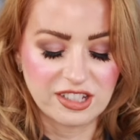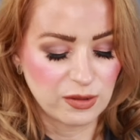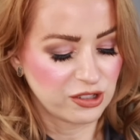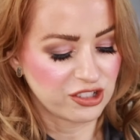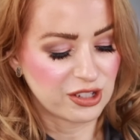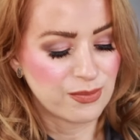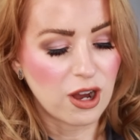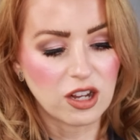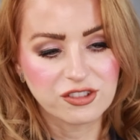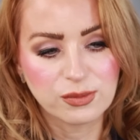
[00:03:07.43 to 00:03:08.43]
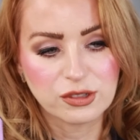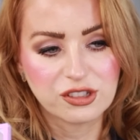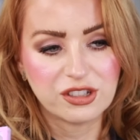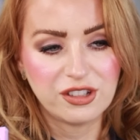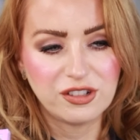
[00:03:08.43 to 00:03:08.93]
They were just impossible
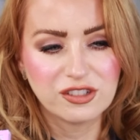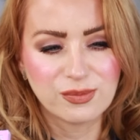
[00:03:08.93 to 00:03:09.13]
to use.